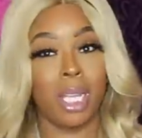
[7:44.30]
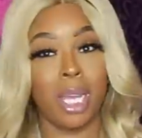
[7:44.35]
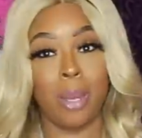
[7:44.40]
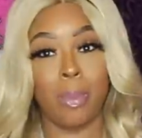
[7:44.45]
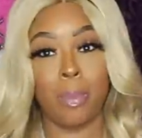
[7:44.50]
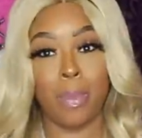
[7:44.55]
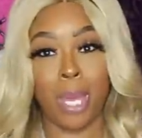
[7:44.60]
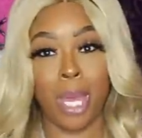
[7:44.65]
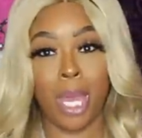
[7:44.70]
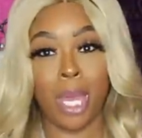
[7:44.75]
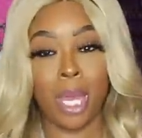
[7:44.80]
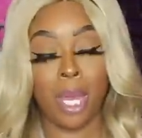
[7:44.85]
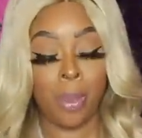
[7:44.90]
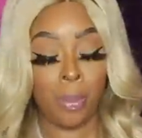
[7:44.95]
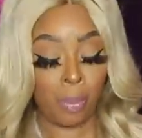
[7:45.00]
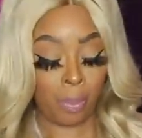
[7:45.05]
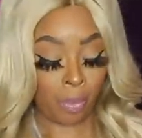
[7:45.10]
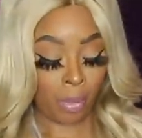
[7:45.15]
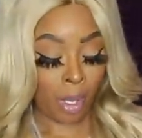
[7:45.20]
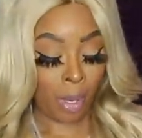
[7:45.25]
that back
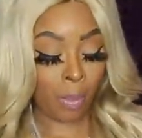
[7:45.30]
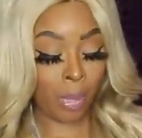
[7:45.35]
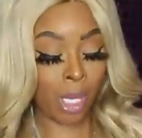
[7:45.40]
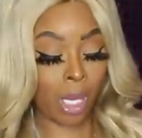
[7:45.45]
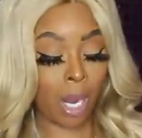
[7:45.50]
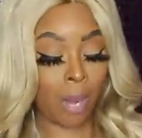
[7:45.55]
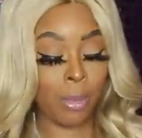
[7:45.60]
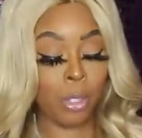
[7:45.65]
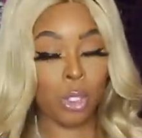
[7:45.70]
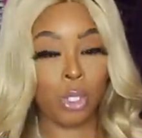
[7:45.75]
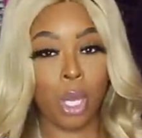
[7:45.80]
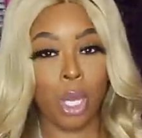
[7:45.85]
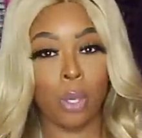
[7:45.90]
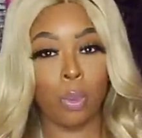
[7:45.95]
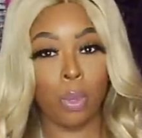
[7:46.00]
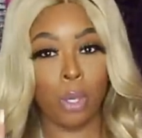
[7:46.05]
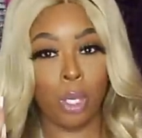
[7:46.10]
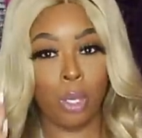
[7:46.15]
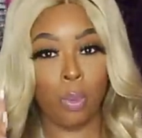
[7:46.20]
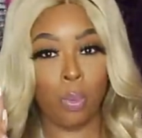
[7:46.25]
but I'm gonna try
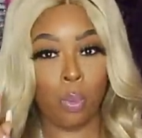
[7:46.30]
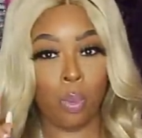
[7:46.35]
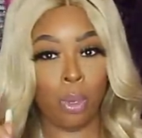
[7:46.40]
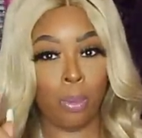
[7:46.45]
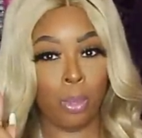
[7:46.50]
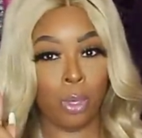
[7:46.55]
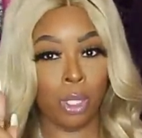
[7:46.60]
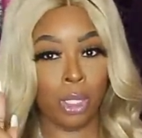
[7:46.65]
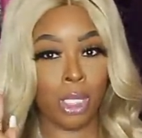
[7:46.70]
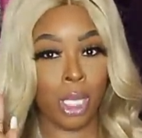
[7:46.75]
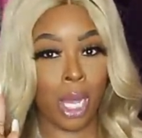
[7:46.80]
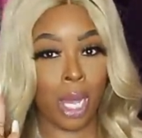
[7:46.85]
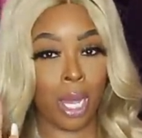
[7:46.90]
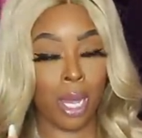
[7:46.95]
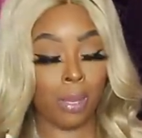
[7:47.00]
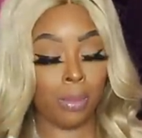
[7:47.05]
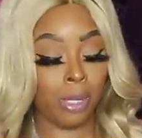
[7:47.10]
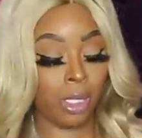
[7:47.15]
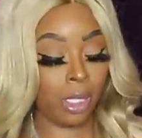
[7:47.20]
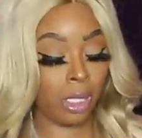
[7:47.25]
to wear it one more
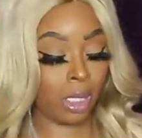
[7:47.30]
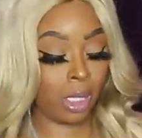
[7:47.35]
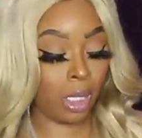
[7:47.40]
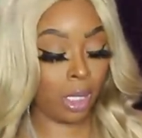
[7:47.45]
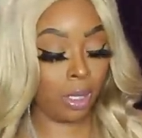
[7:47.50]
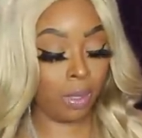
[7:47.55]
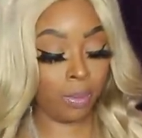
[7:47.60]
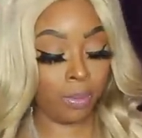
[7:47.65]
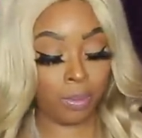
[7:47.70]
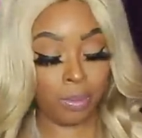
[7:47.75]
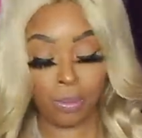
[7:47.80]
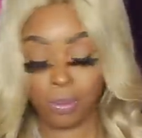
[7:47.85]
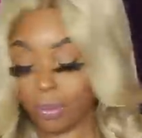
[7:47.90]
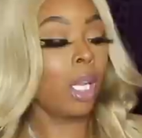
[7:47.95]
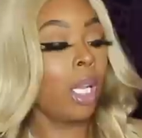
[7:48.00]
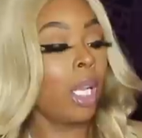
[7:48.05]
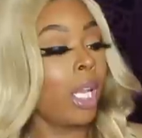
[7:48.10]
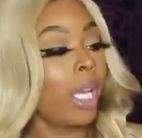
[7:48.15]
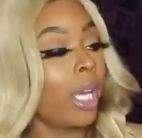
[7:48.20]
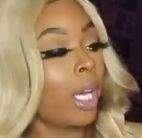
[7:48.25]
time to see
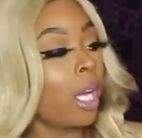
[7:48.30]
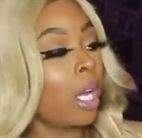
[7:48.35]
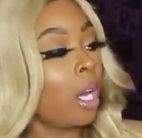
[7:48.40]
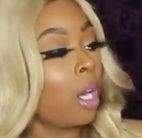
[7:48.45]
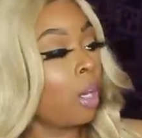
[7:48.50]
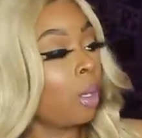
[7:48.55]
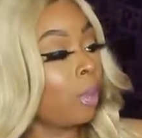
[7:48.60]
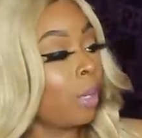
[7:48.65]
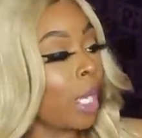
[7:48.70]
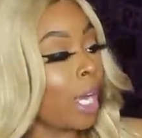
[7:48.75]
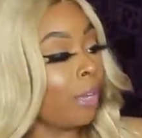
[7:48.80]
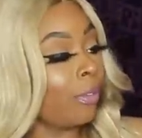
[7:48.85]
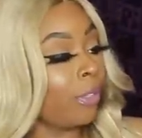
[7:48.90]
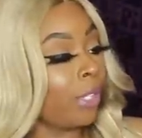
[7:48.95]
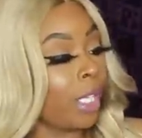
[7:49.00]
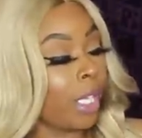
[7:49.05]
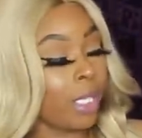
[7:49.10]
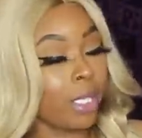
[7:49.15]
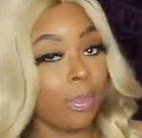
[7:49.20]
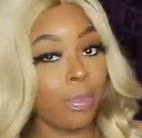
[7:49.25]
Lancome La
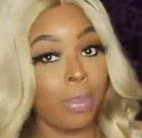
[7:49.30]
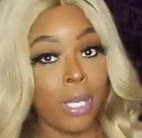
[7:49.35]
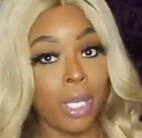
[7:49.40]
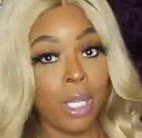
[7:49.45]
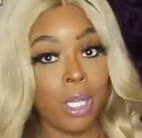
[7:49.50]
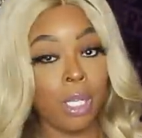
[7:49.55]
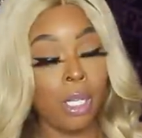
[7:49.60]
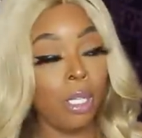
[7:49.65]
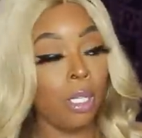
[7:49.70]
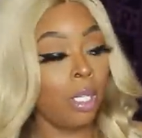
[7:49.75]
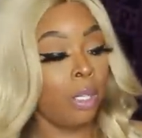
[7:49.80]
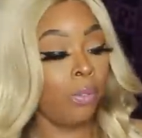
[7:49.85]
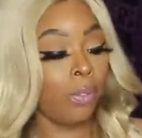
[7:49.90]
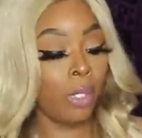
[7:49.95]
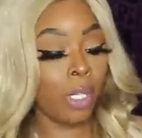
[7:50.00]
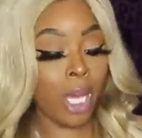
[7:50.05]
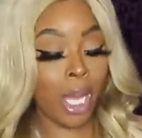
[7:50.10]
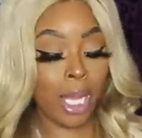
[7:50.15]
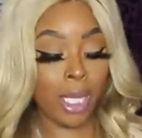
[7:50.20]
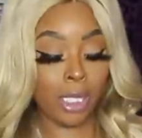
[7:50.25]
Vie Est Belle if
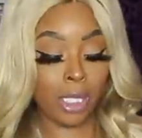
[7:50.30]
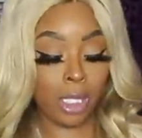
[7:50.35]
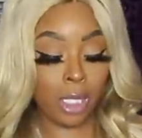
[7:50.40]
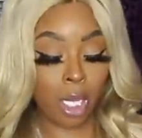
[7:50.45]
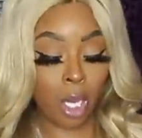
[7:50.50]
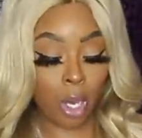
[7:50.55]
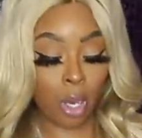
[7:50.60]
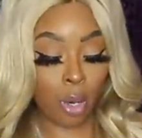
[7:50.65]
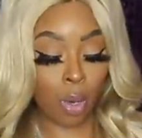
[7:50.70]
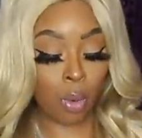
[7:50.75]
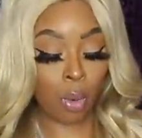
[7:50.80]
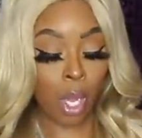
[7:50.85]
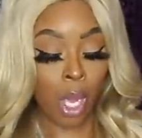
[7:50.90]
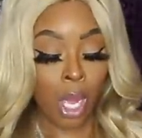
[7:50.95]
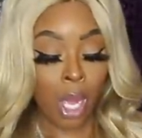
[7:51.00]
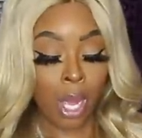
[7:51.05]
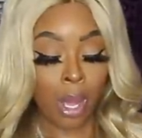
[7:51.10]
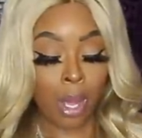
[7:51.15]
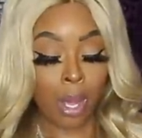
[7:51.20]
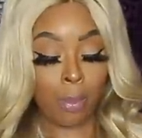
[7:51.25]
you guys know
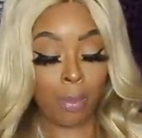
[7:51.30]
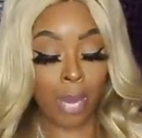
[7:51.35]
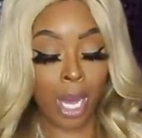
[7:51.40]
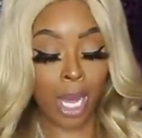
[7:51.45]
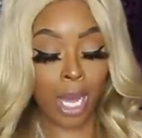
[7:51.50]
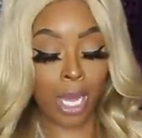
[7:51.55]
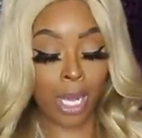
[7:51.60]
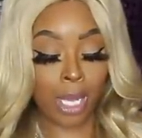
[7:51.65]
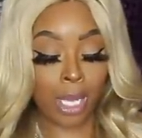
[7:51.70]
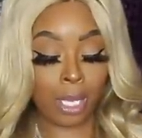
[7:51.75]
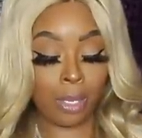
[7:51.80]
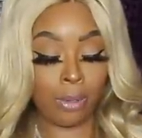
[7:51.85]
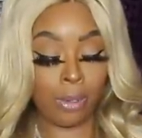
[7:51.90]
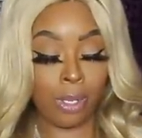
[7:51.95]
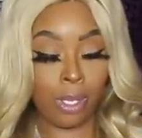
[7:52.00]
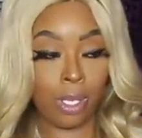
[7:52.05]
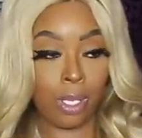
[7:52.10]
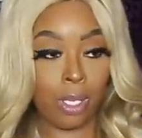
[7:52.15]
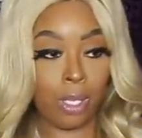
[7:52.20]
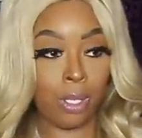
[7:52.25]
my
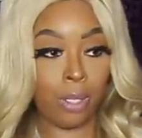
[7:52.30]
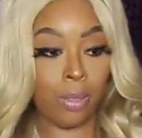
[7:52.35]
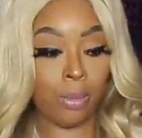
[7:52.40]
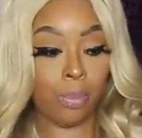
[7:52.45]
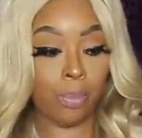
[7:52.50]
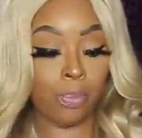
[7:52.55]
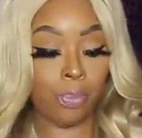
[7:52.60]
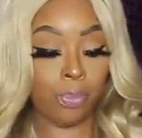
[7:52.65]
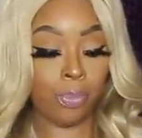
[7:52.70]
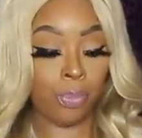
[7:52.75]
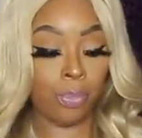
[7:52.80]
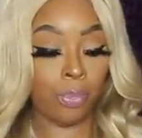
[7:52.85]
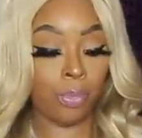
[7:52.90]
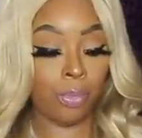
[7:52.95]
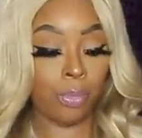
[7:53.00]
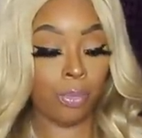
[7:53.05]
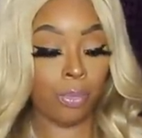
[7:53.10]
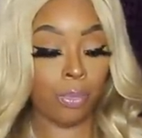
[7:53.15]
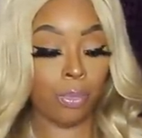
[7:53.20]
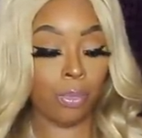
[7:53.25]
um,
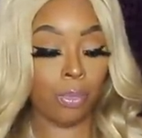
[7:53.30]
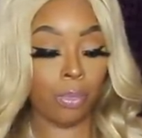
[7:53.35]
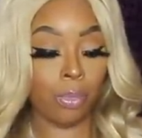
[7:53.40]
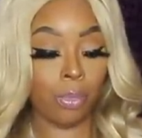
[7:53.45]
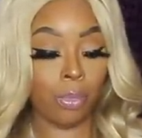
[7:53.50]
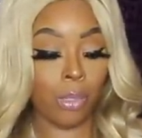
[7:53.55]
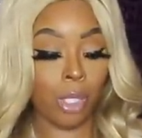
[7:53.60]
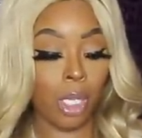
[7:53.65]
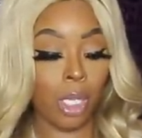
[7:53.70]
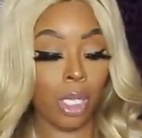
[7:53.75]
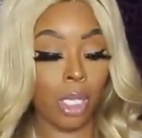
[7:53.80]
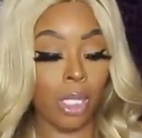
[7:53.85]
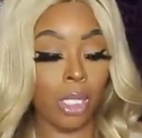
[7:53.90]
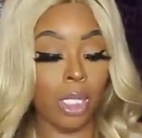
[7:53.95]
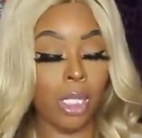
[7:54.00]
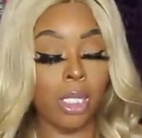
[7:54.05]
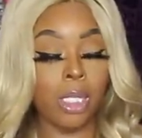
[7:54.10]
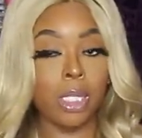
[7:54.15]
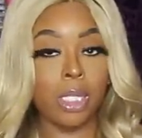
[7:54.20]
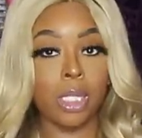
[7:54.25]

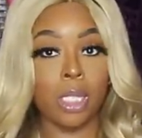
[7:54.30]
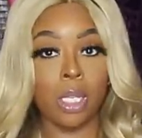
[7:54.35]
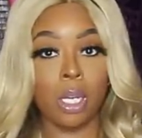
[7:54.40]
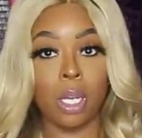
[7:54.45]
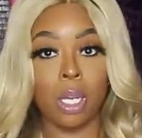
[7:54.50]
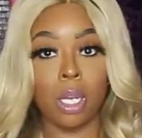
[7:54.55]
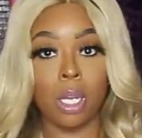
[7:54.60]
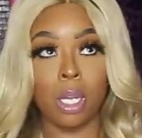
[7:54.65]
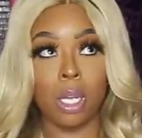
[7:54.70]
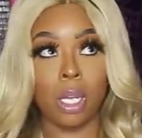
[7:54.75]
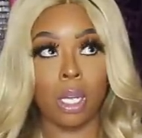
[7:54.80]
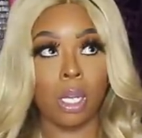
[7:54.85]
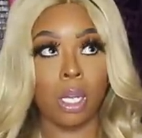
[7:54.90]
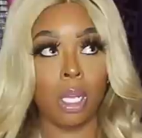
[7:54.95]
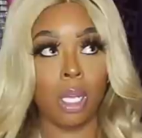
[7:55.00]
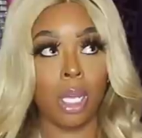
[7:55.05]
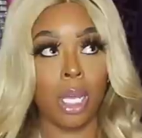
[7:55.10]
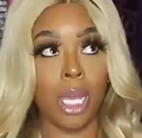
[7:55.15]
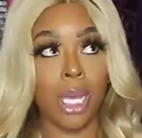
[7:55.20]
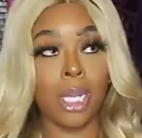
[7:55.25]
Anise
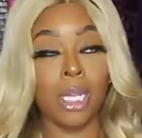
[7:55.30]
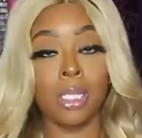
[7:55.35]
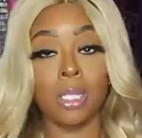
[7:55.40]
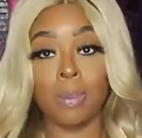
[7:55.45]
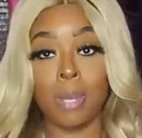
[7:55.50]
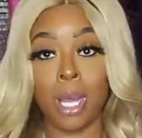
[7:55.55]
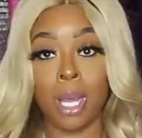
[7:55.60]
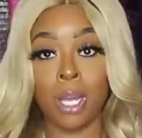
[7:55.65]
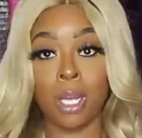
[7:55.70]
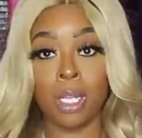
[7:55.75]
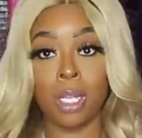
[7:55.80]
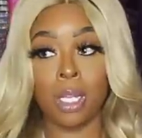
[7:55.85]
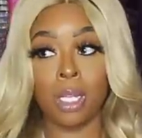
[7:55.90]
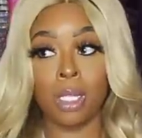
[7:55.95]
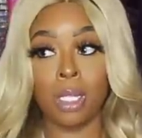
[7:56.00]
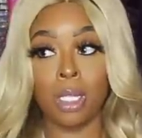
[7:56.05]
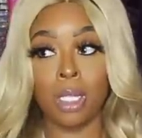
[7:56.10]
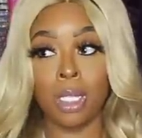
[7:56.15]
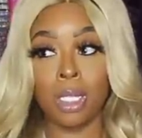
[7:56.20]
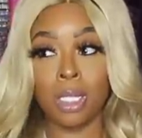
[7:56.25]
Anna's by
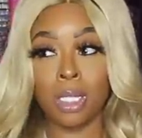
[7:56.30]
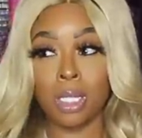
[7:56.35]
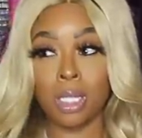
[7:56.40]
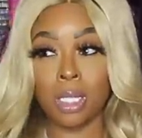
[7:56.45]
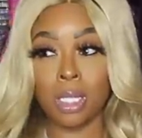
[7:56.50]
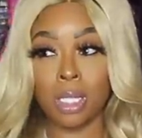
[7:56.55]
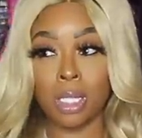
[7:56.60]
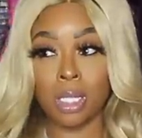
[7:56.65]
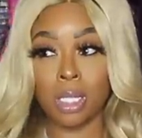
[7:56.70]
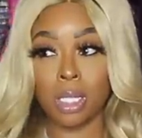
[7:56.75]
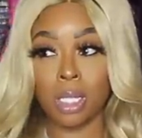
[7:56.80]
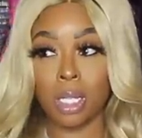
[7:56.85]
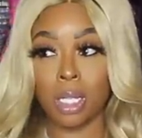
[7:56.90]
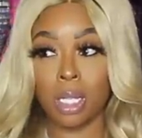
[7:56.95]
Anise